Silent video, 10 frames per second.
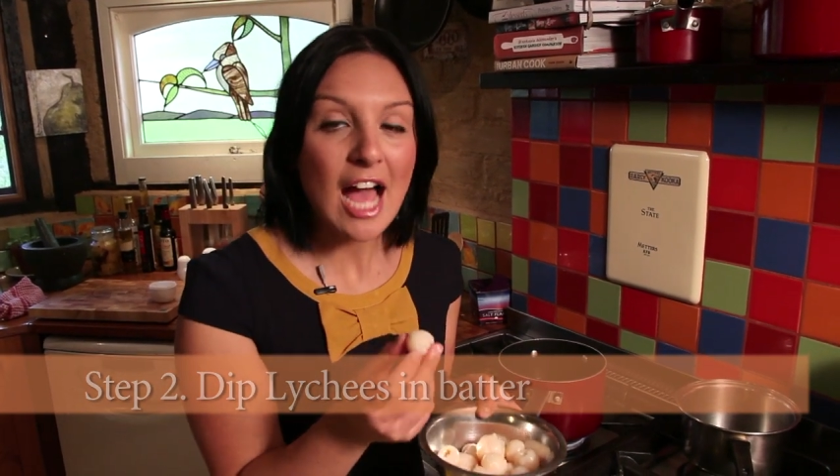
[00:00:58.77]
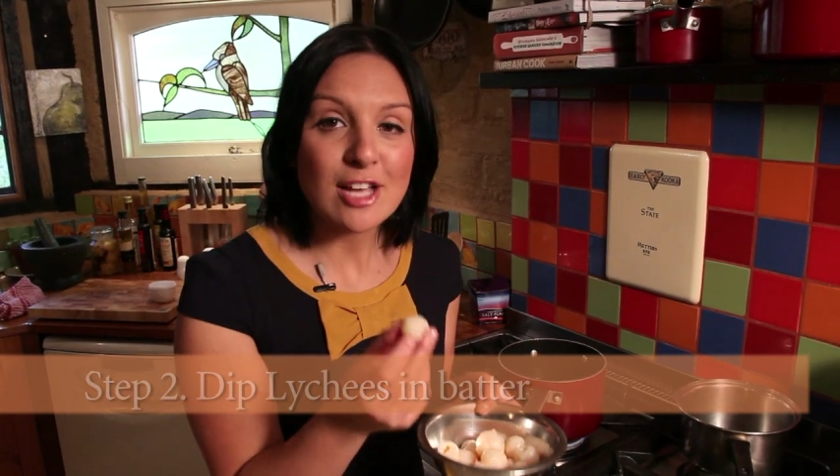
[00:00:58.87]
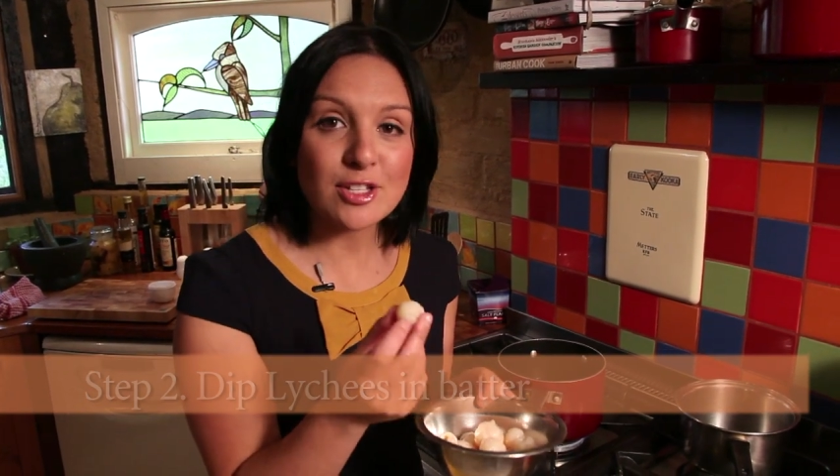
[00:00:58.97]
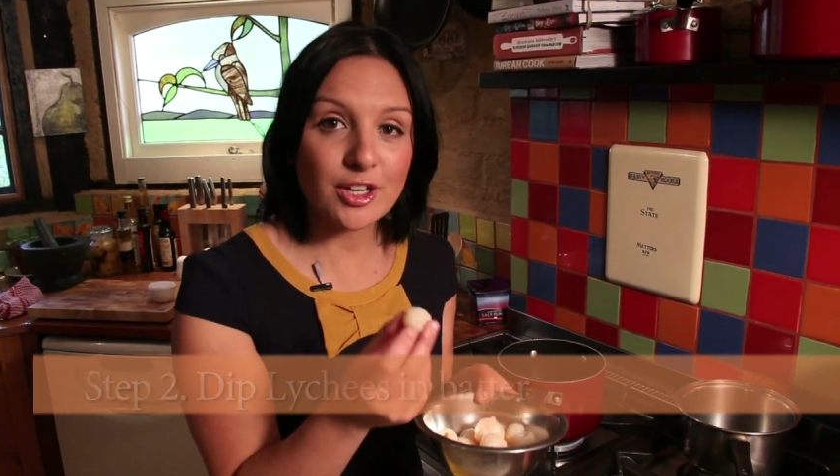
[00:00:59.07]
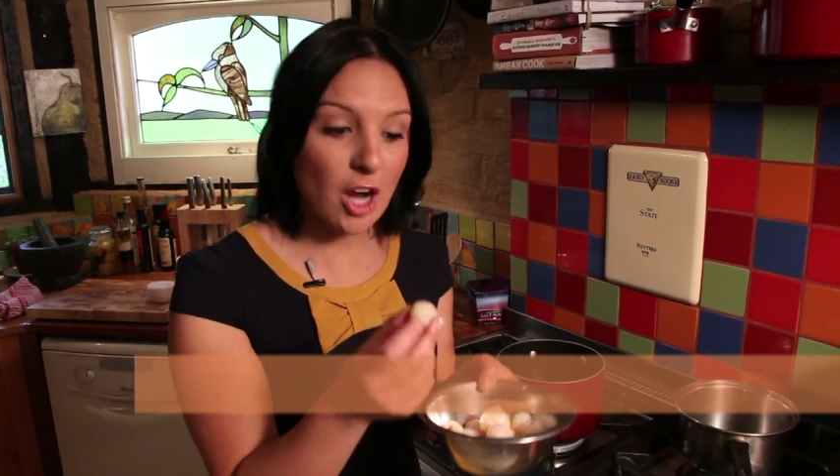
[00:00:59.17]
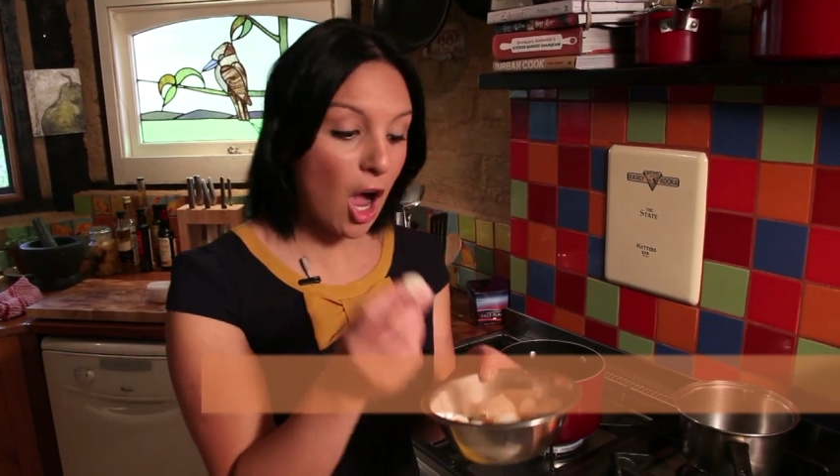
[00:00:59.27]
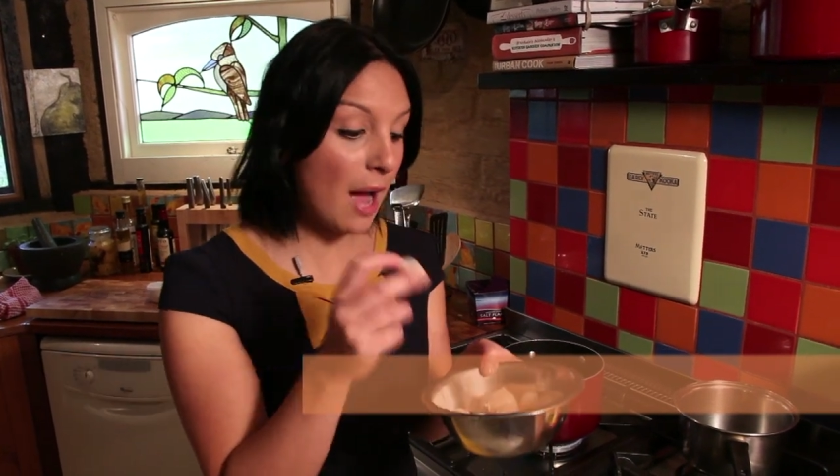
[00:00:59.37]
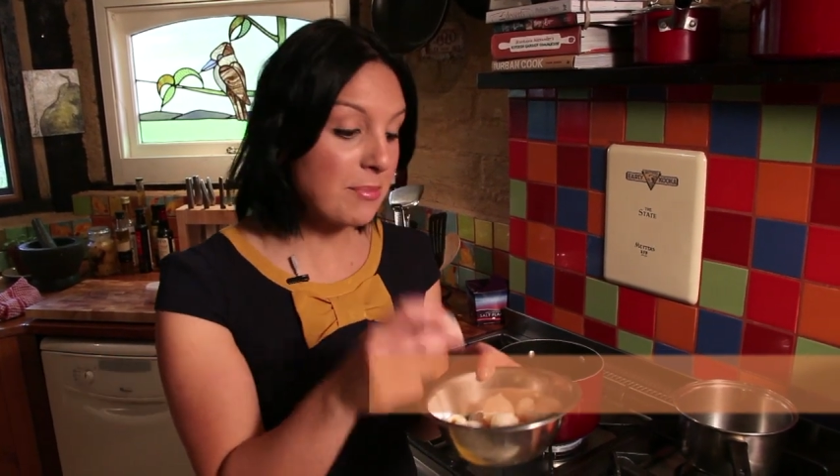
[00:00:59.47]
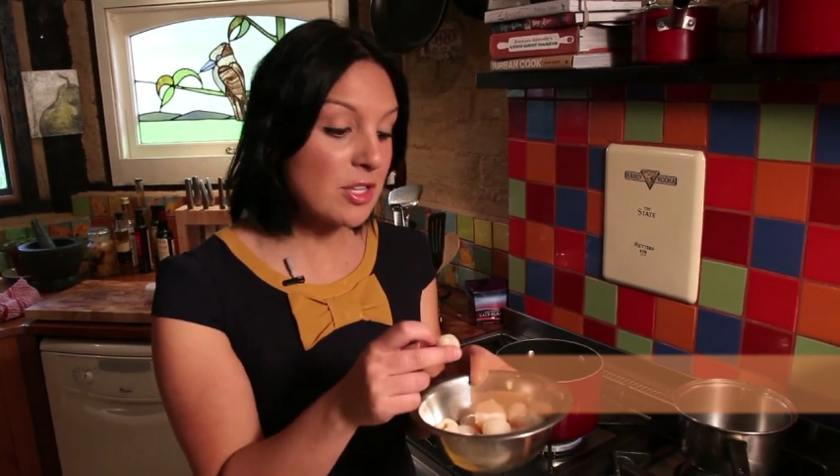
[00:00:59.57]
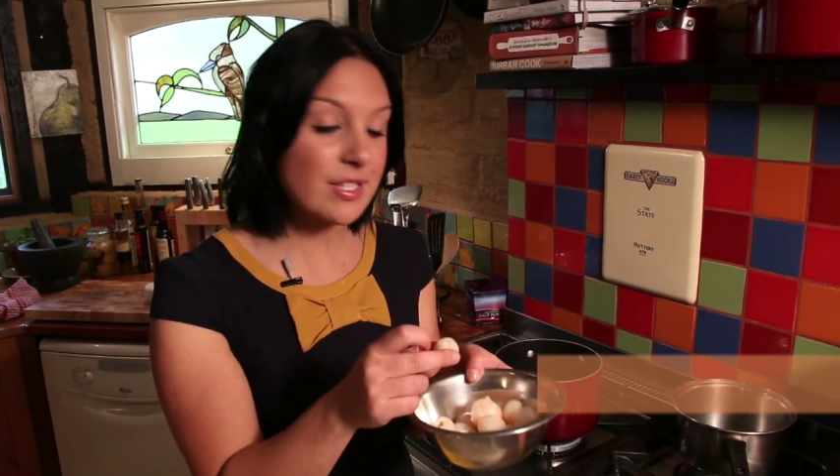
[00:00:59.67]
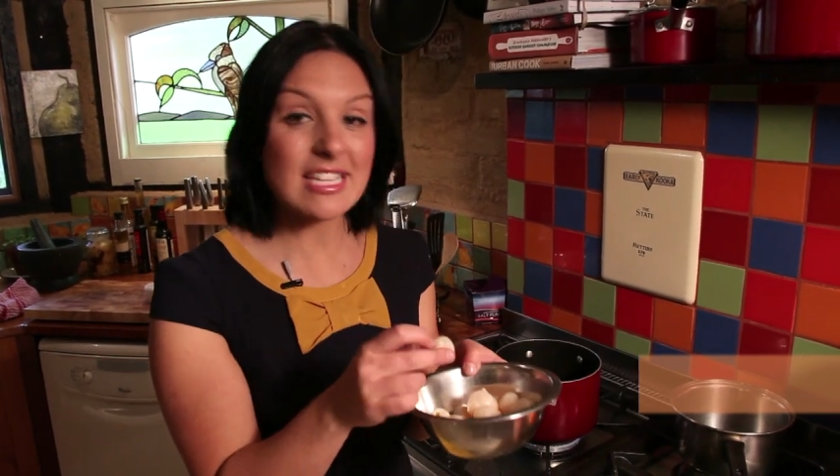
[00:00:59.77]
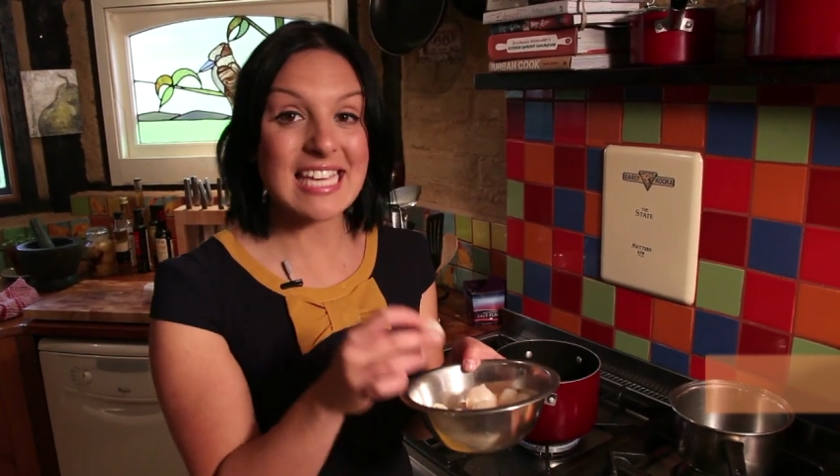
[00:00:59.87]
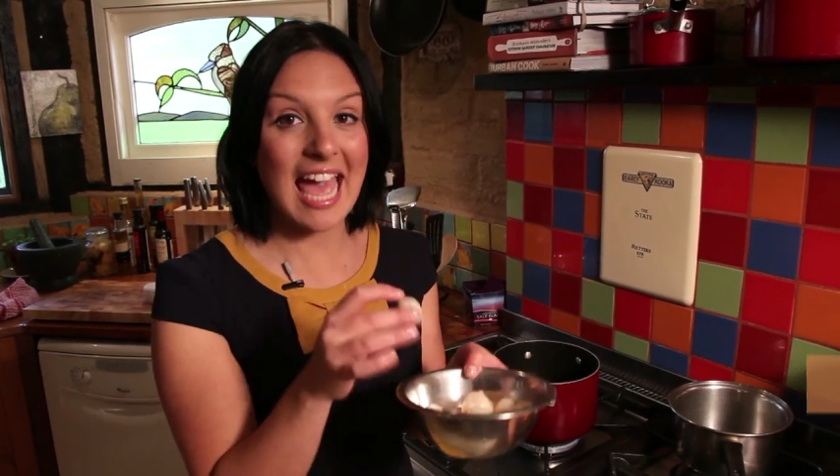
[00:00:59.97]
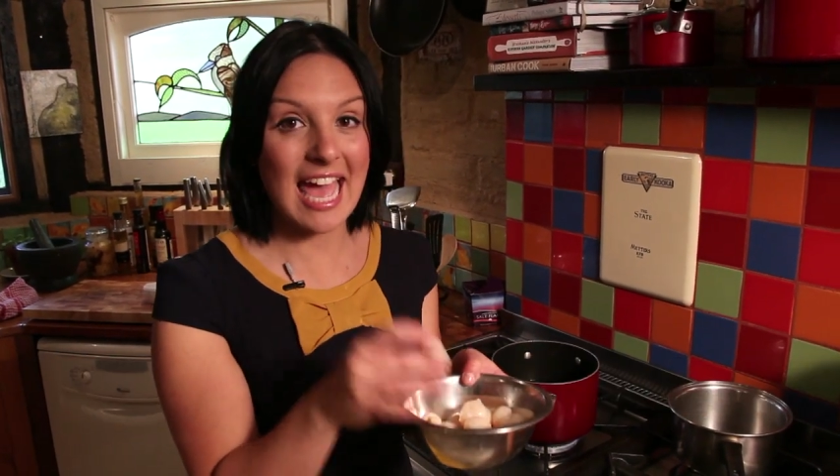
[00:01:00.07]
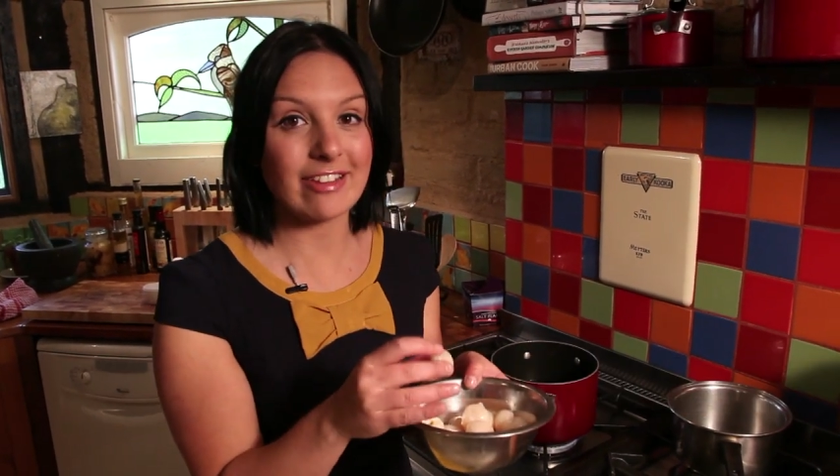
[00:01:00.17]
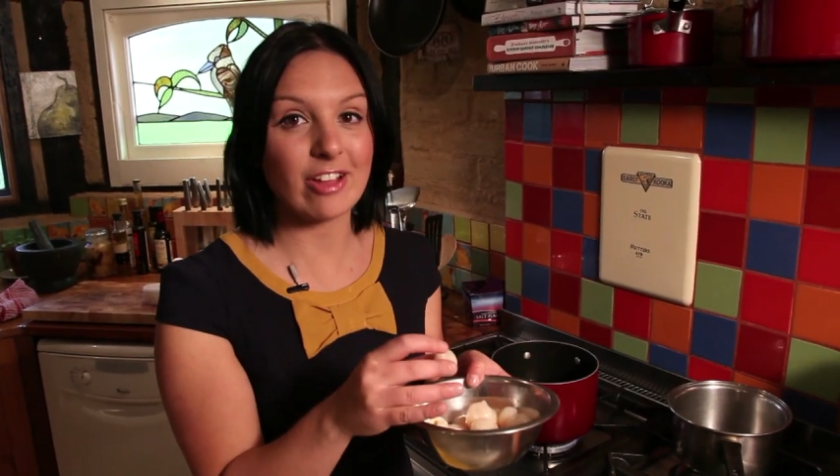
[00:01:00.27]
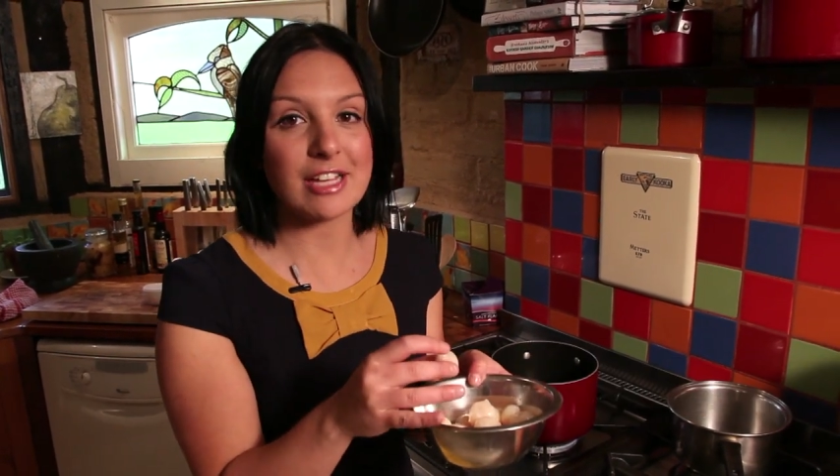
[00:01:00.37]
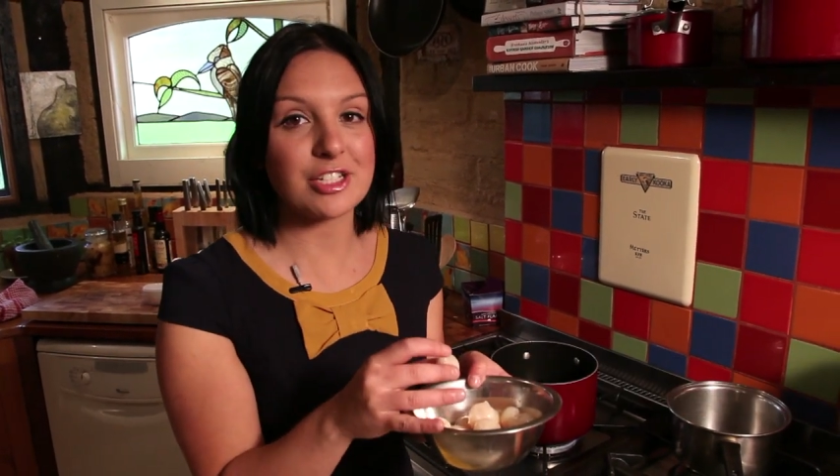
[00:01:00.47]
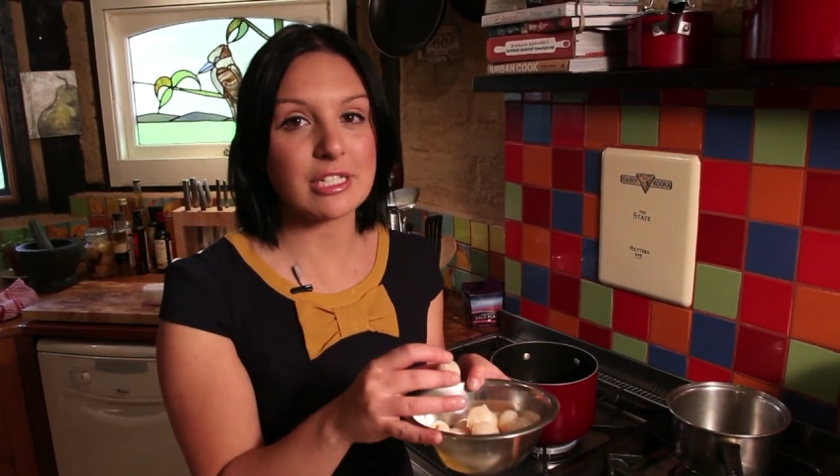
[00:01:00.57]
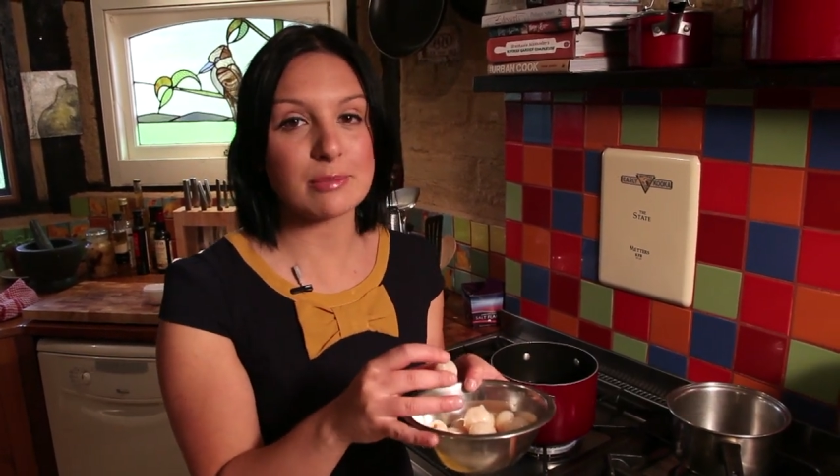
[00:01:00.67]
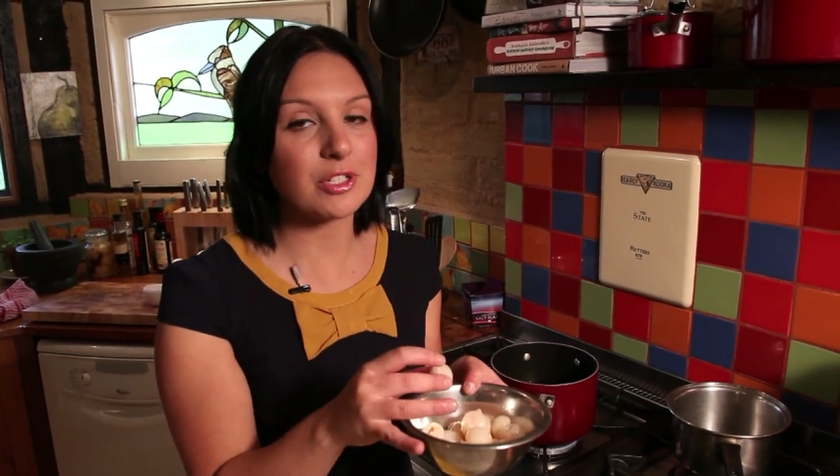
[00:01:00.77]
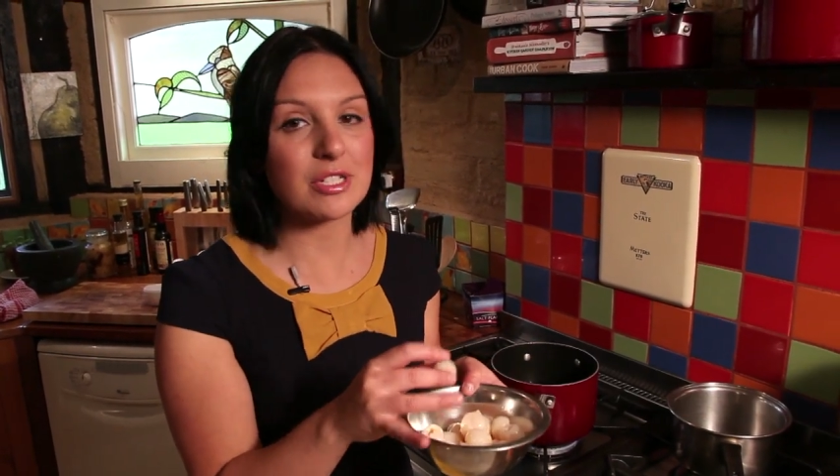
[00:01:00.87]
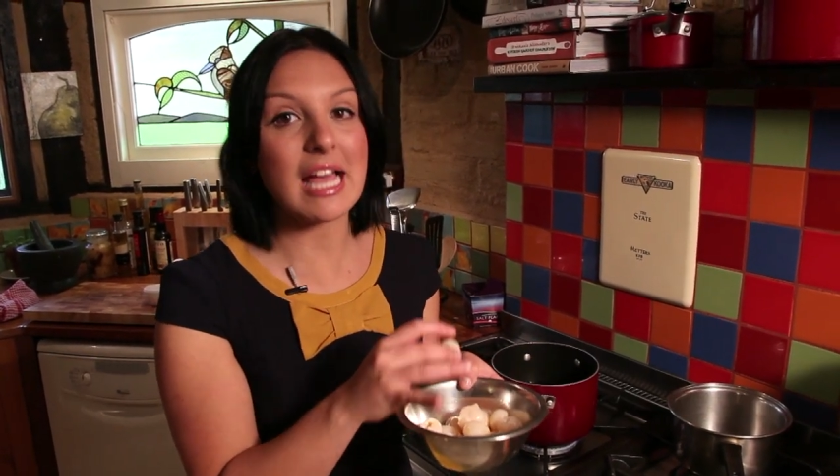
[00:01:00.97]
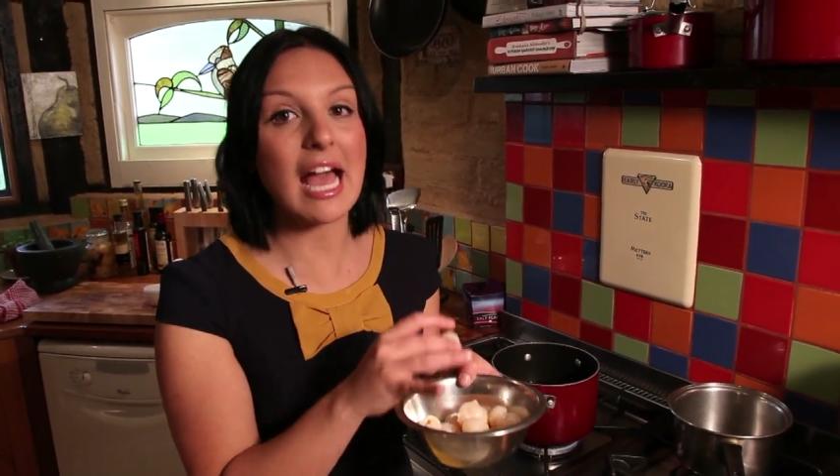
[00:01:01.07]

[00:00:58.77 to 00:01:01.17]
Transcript: So I'm using canned lychees, which is